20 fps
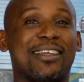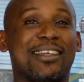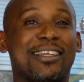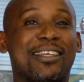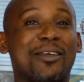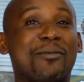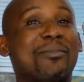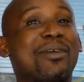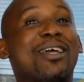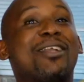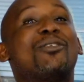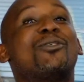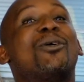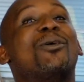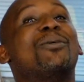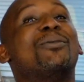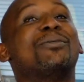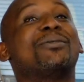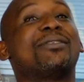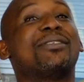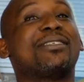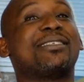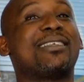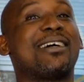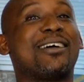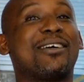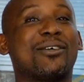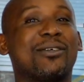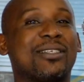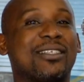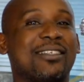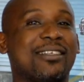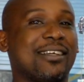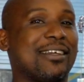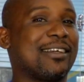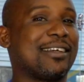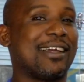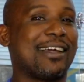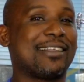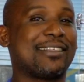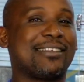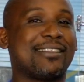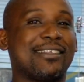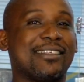give me 1,000. Tango said, no.